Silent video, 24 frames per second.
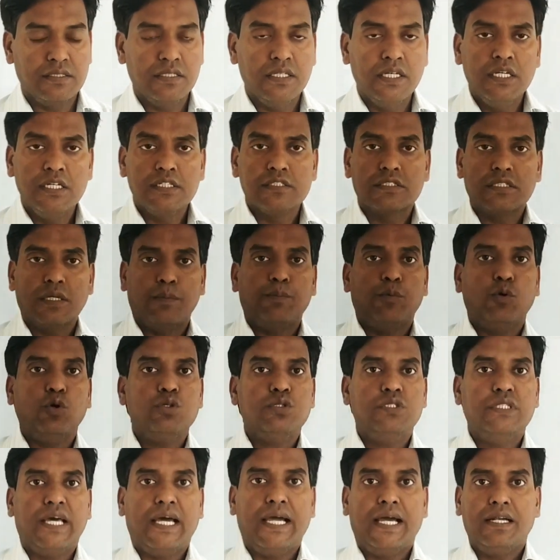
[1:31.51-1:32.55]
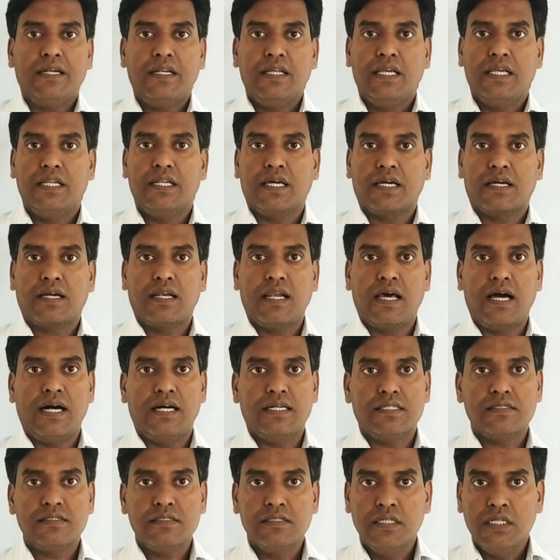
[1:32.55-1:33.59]
Suppose that in a
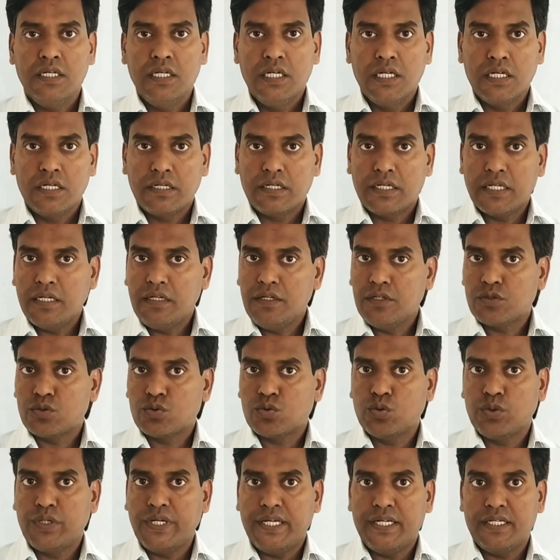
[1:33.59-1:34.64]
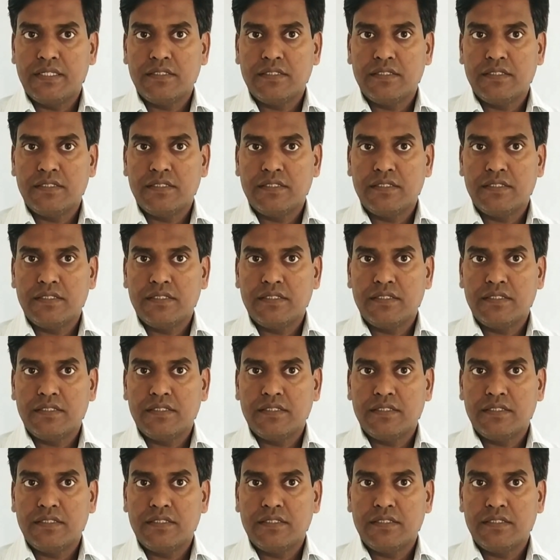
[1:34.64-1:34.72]
class, 10 students,